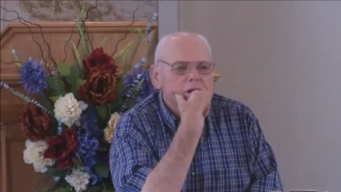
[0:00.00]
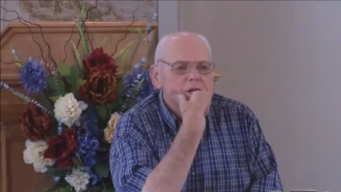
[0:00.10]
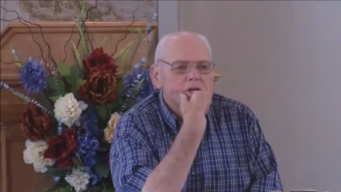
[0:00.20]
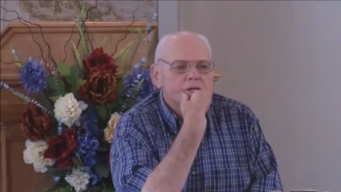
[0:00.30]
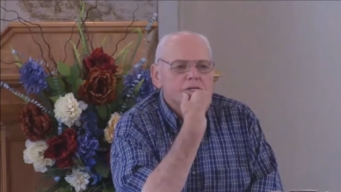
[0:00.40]

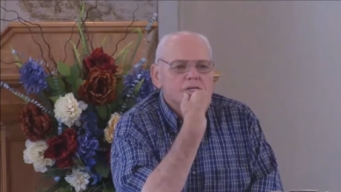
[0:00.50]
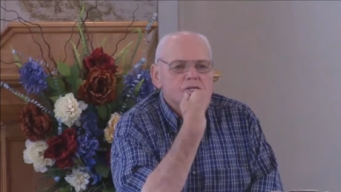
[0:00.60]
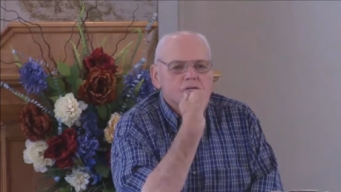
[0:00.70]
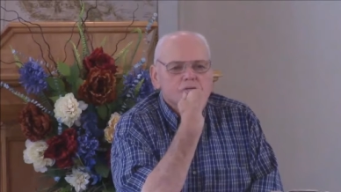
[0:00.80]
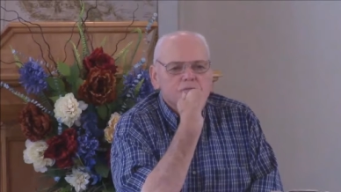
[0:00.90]
And
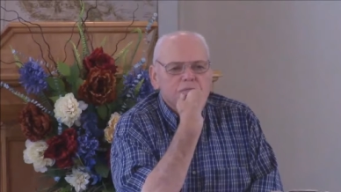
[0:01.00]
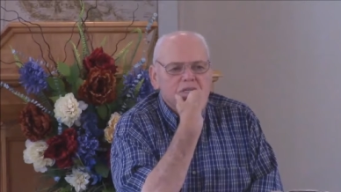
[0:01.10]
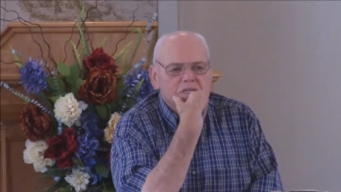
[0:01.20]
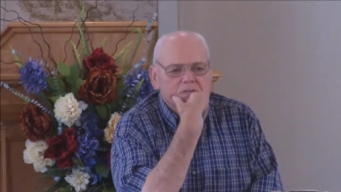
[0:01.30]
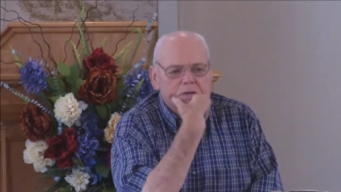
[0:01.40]
you know, that
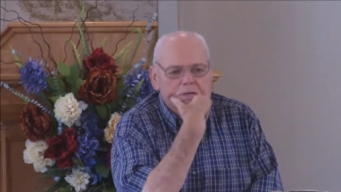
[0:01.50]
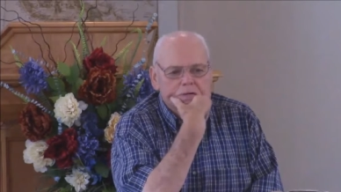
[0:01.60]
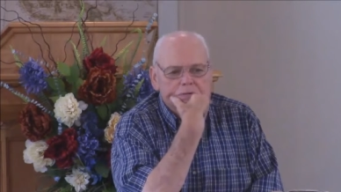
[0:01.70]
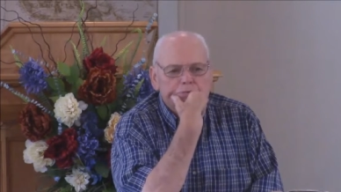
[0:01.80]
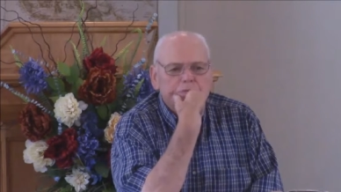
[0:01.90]
bed's right
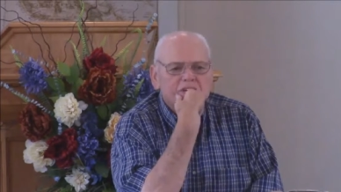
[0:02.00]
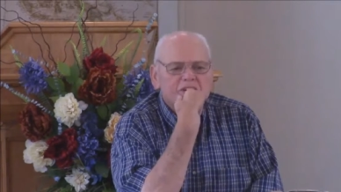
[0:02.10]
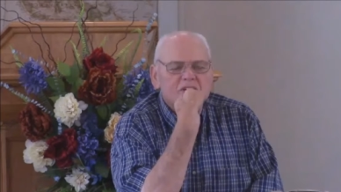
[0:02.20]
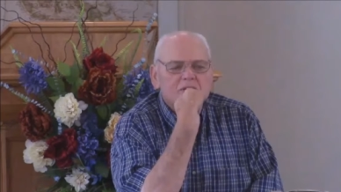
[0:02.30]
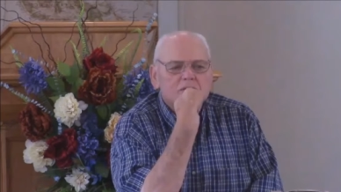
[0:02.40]
close
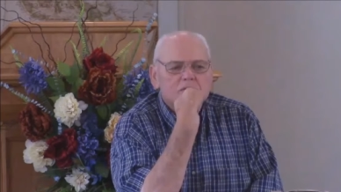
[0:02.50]
by.